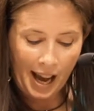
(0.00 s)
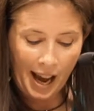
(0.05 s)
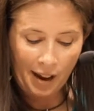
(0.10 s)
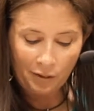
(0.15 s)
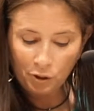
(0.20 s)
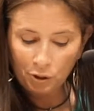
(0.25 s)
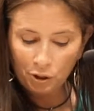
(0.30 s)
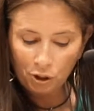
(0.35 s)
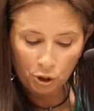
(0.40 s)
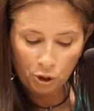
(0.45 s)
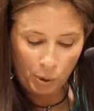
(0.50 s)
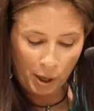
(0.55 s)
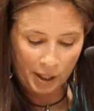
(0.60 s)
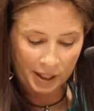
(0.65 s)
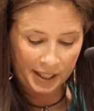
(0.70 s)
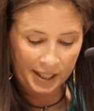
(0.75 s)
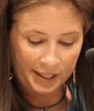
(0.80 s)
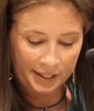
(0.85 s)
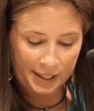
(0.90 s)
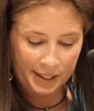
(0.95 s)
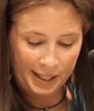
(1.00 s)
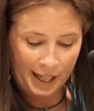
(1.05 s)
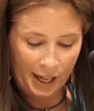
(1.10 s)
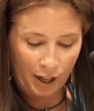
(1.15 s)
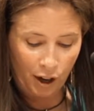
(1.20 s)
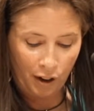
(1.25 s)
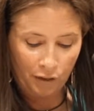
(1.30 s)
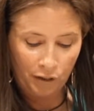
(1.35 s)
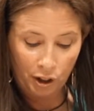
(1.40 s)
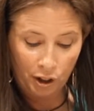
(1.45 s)
After instructing us to
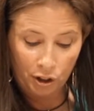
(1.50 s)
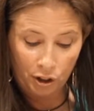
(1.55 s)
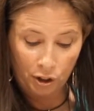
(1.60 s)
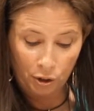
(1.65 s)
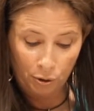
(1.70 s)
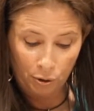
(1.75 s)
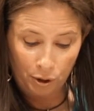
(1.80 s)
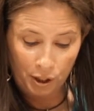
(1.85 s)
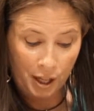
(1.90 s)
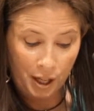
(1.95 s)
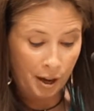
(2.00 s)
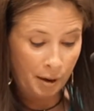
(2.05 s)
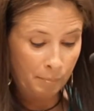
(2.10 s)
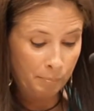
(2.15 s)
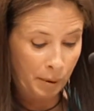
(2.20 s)
take off our shoes,